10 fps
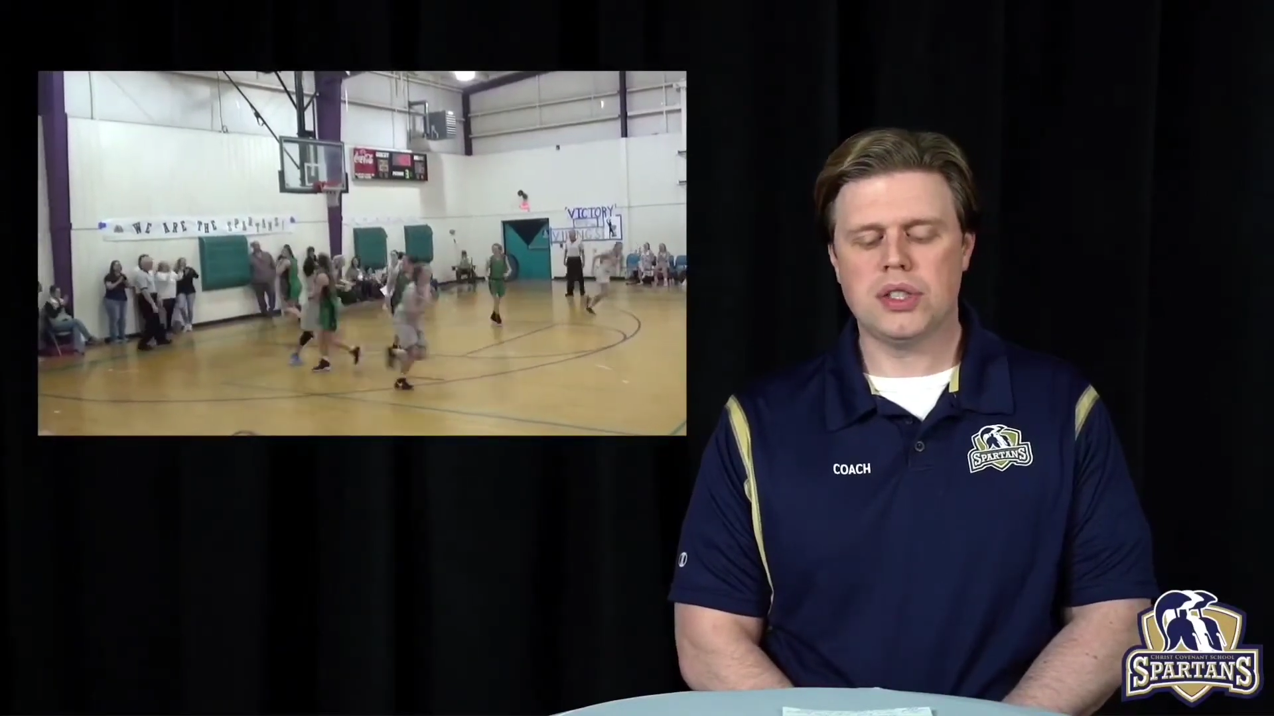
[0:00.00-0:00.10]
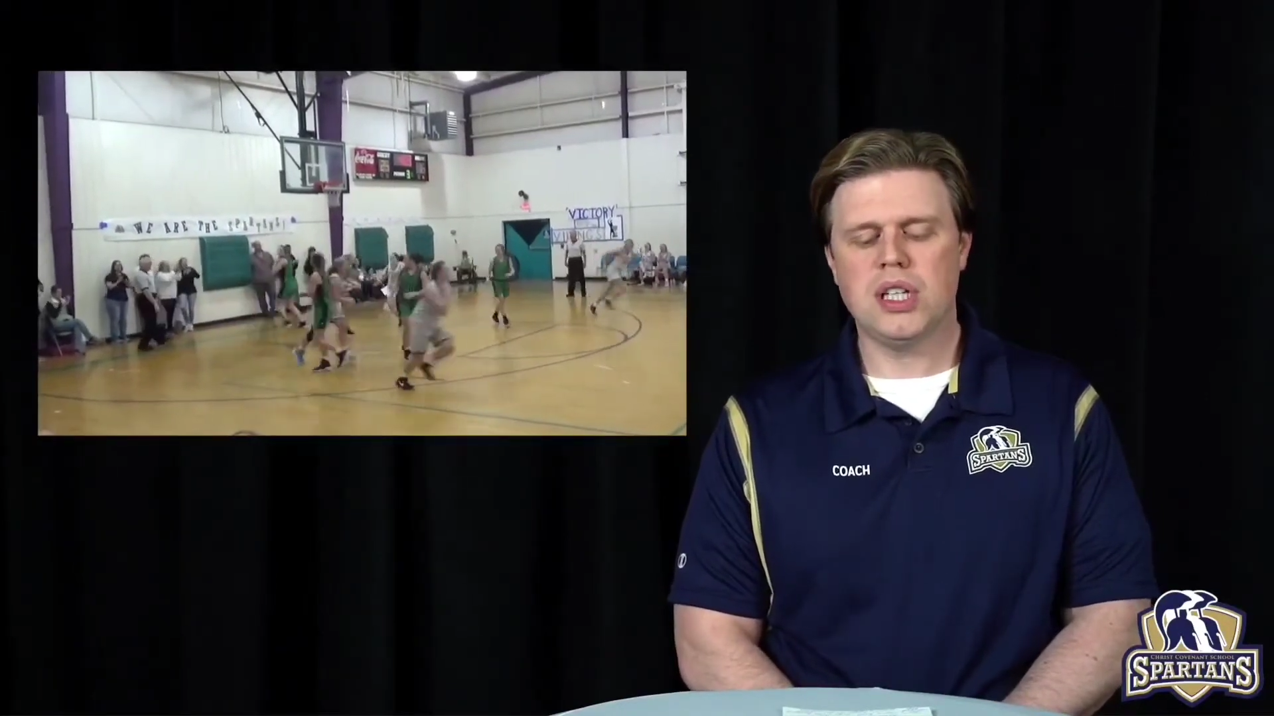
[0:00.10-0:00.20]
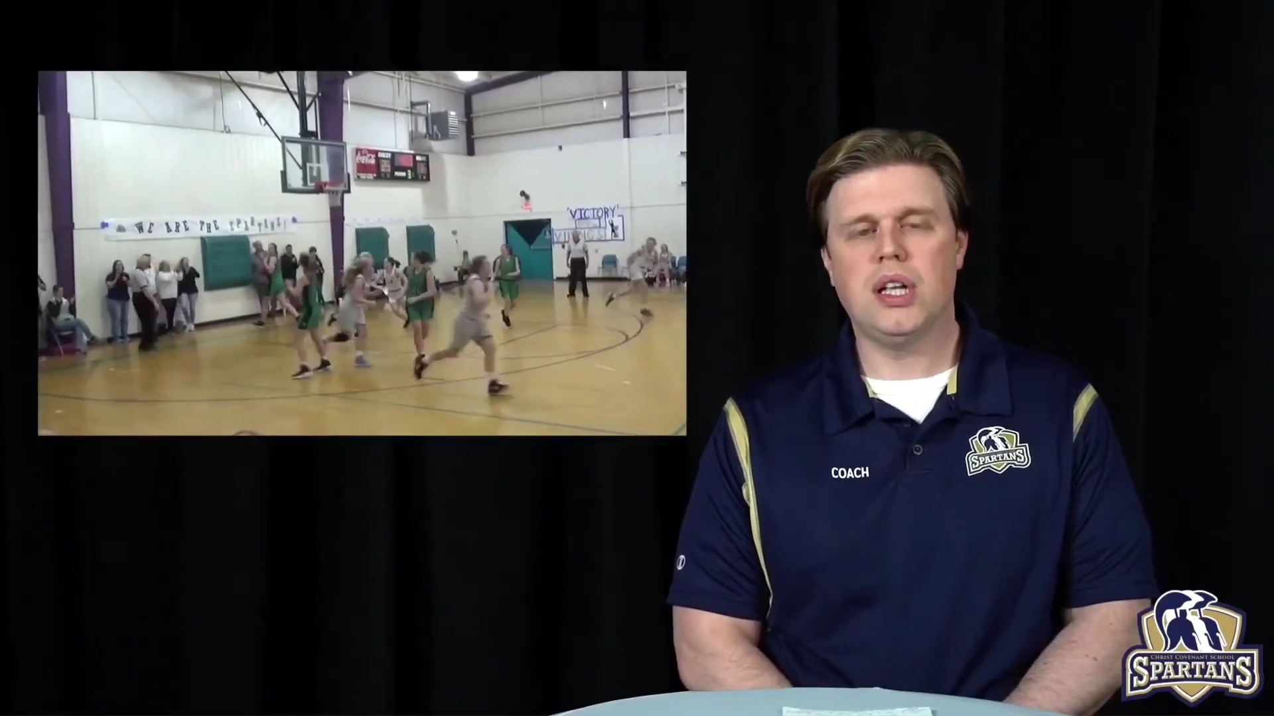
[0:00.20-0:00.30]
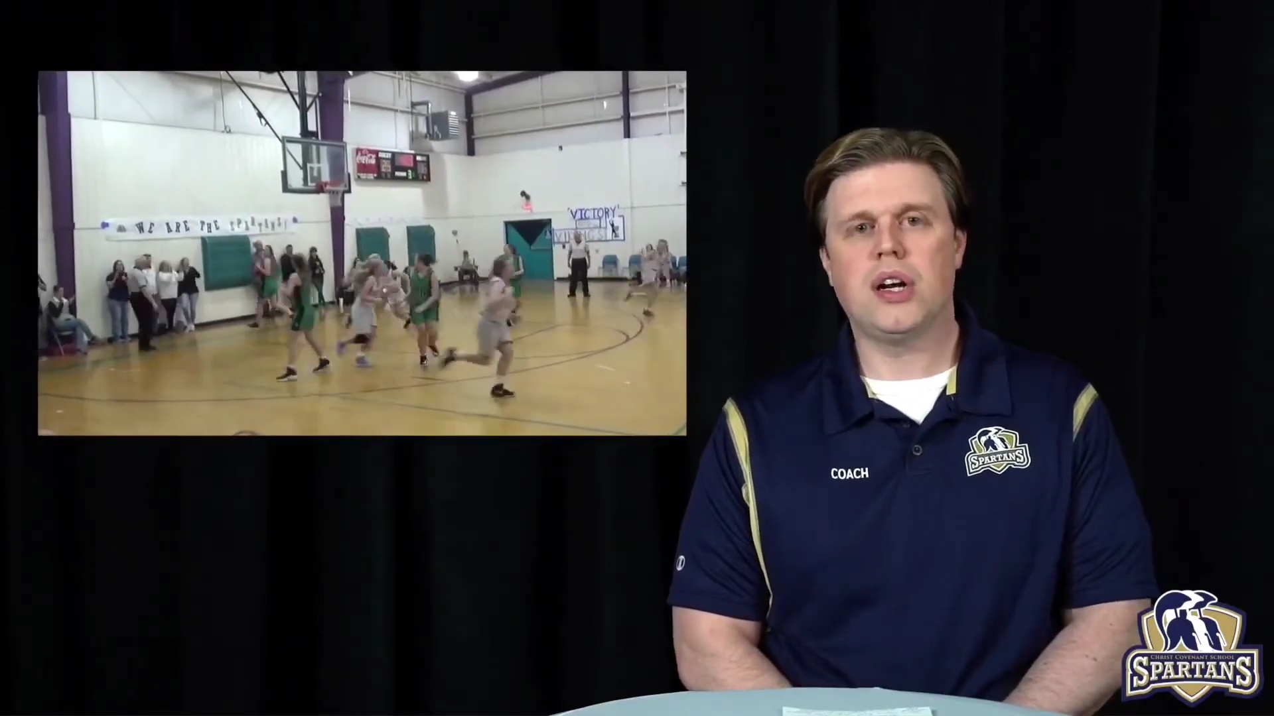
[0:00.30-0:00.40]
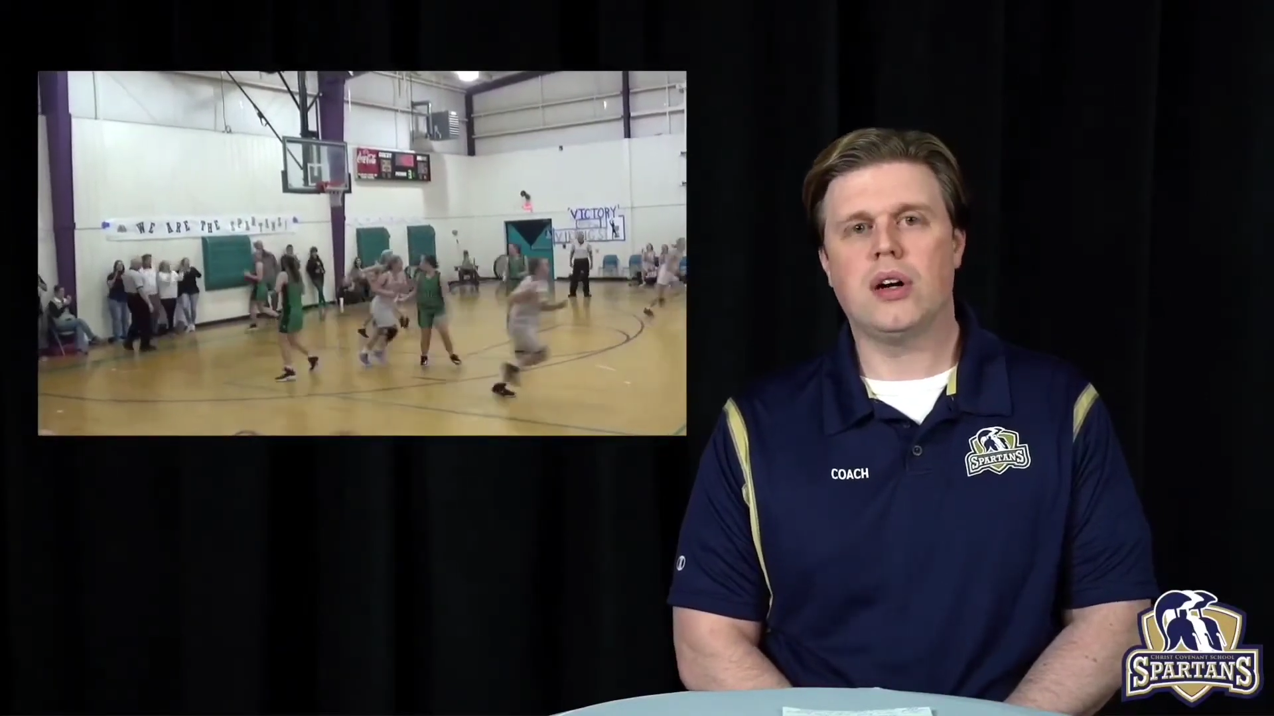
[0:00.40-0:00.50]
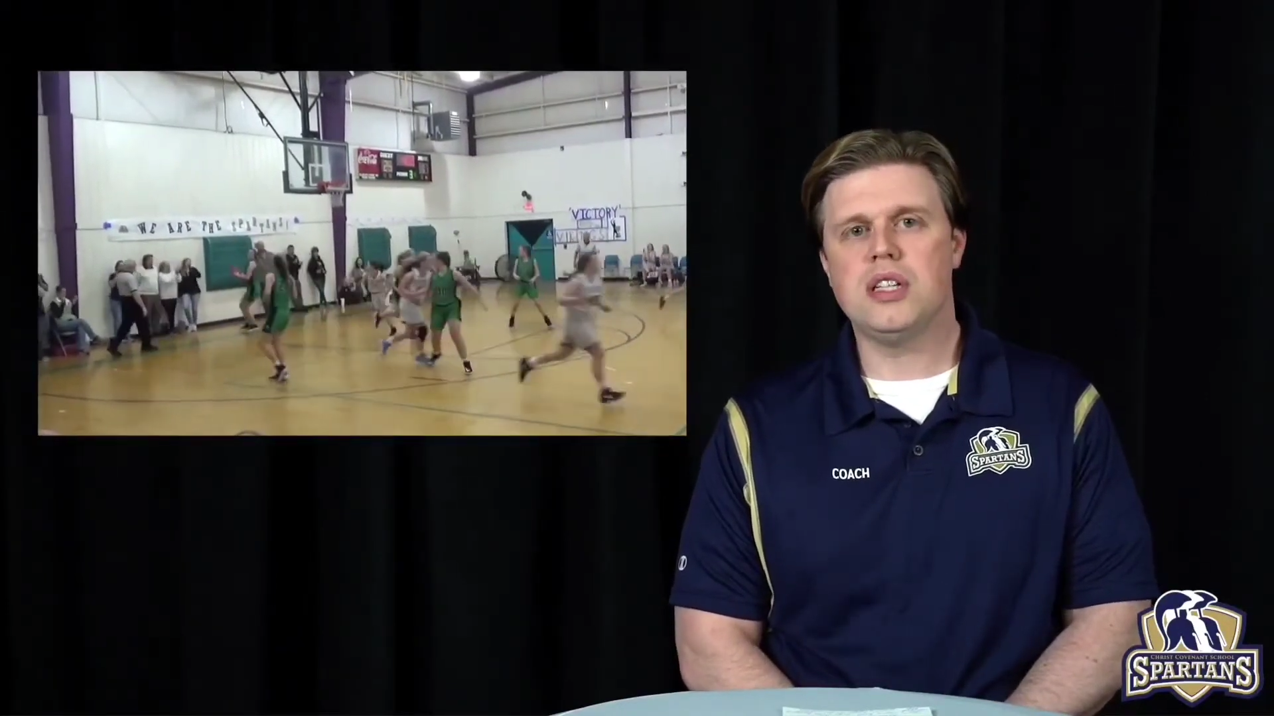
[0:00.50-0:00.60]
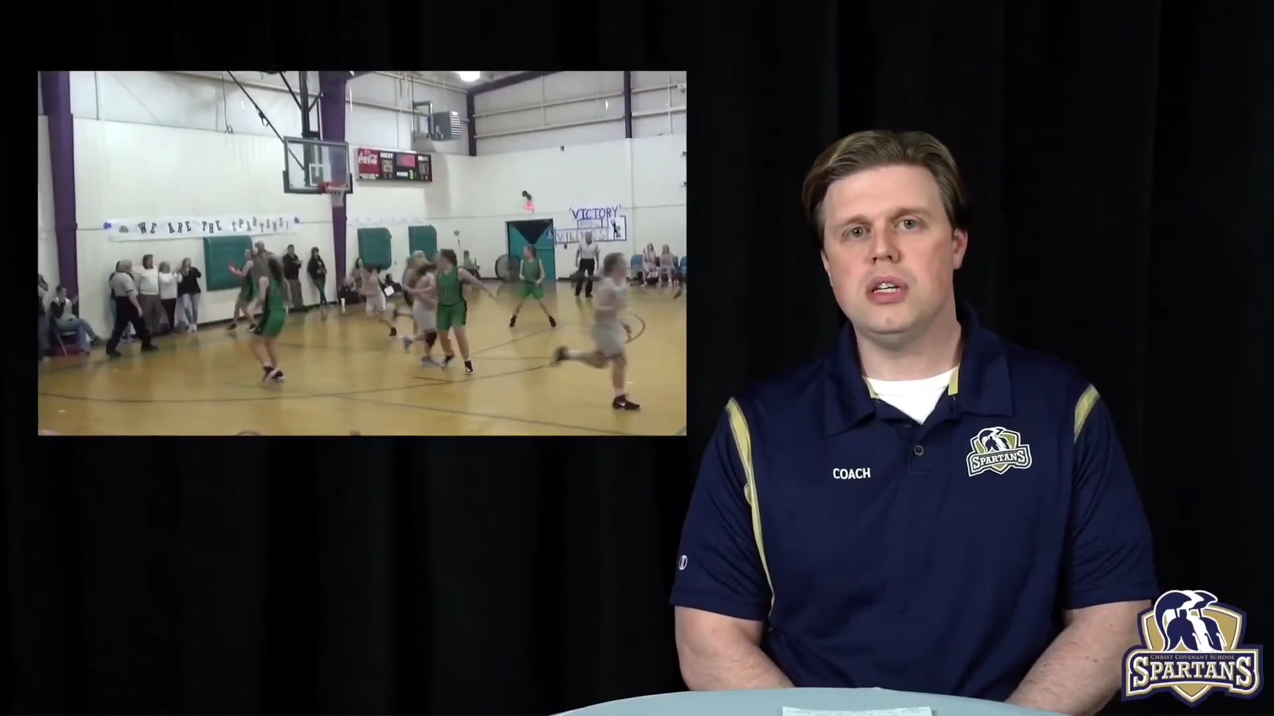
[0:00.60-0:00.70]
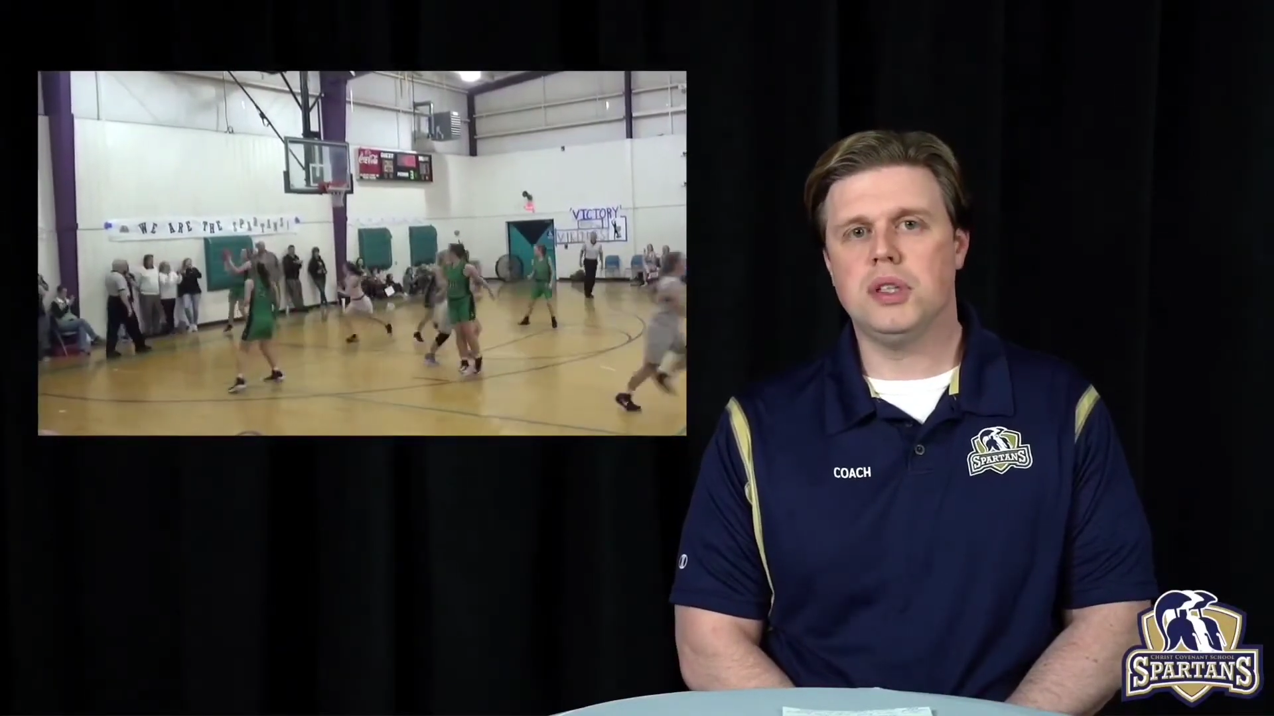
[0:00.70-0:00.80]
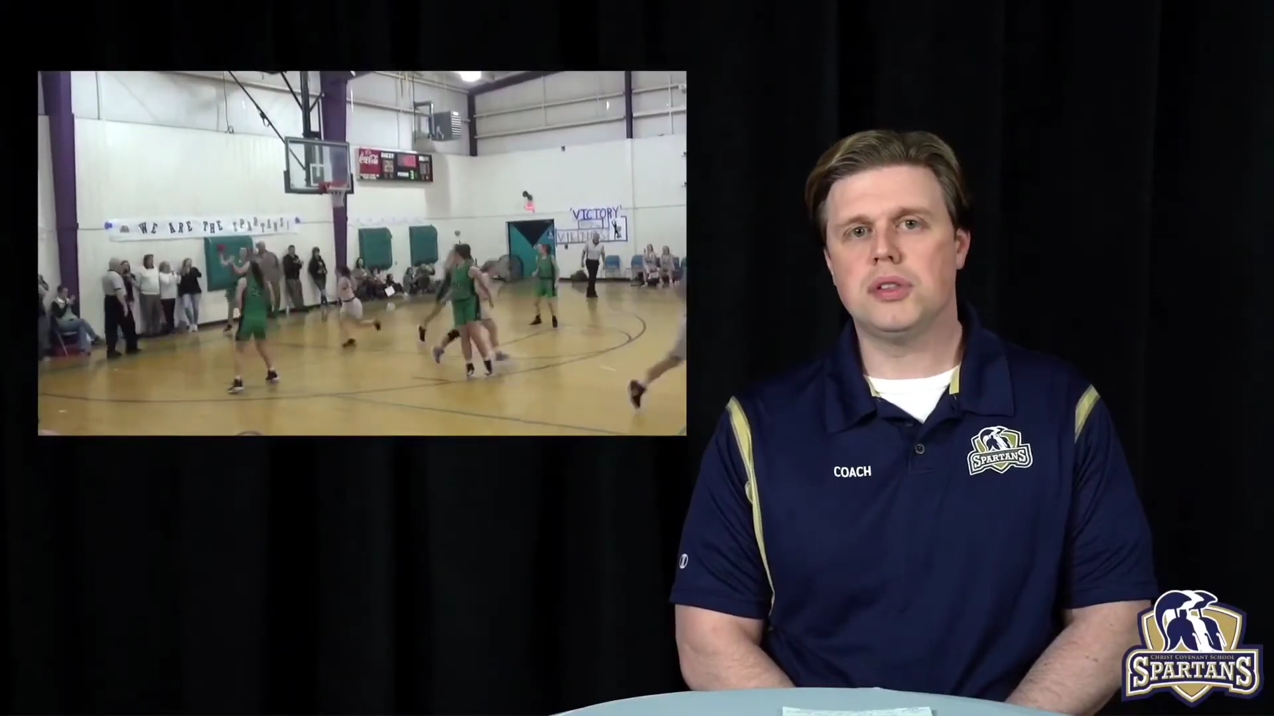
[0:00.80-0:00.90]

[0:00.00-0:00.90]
She led our team